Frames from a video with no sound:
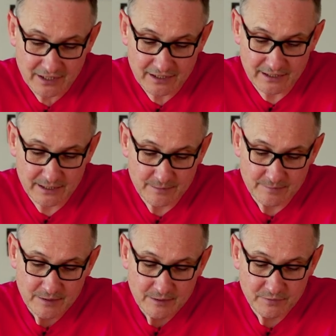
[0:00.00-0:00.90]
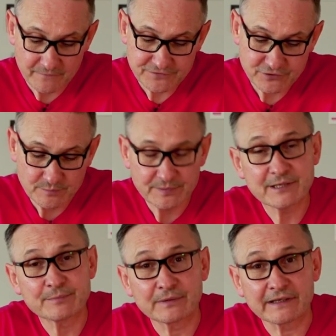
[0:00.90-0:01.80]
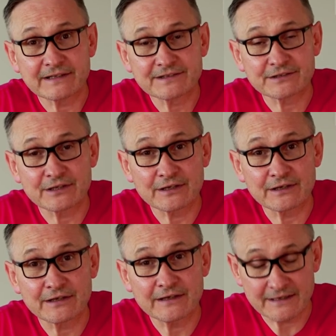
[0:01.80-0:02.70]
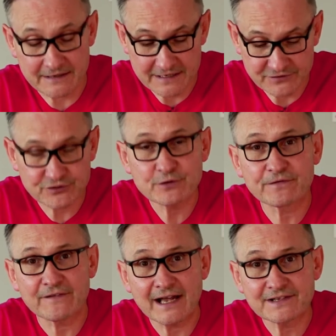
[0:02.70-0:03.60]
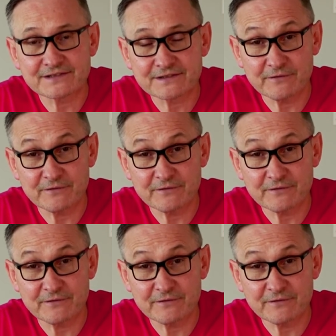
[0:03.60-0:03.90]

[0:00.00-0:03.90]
But for some people, it's too fast.